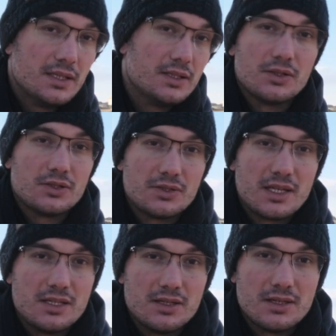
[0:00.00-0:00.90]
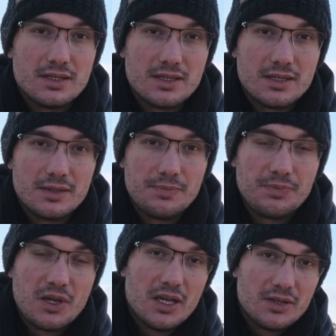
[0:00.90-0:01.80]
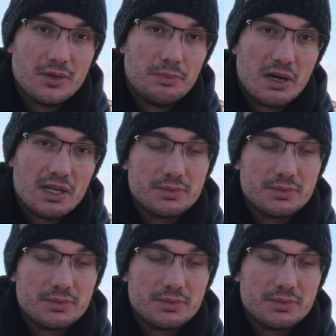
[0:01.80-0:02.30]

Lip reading: in order to get the part,